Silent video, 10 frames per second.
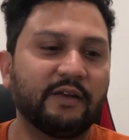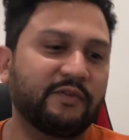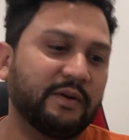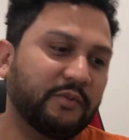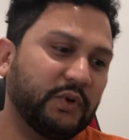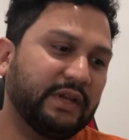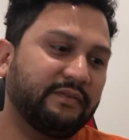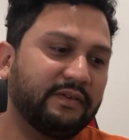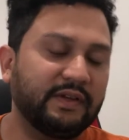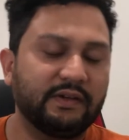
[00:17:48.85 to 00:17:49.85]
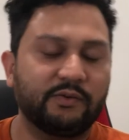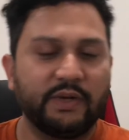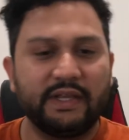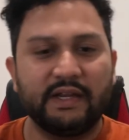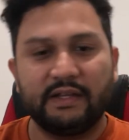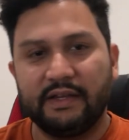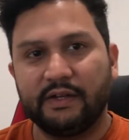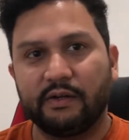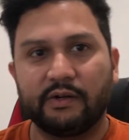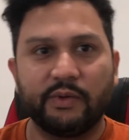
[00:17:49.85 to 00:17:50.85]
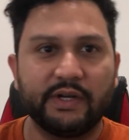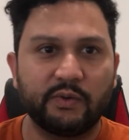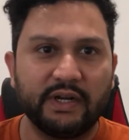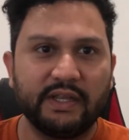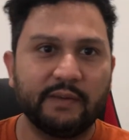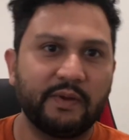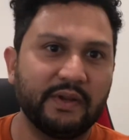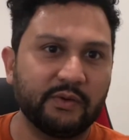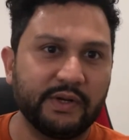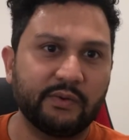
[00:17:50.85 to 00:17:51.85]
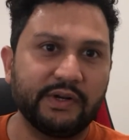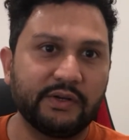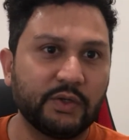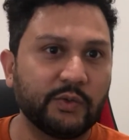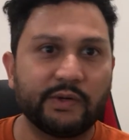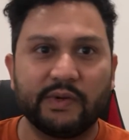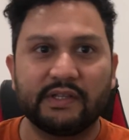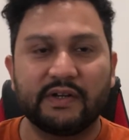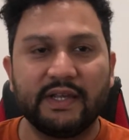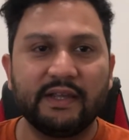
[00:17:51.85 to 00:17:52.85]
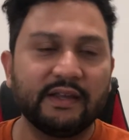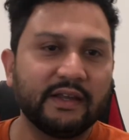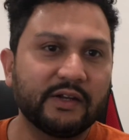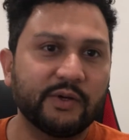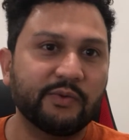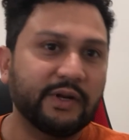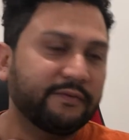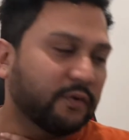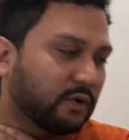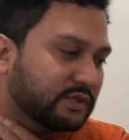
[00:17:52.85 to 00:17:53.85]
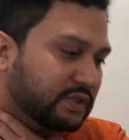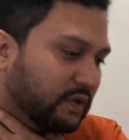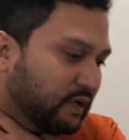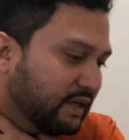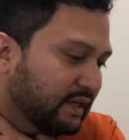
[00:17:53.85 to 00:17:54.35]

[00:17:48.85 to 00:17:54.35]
from 2018 to now 2020, and maybe in 2022, 2023, 2024. So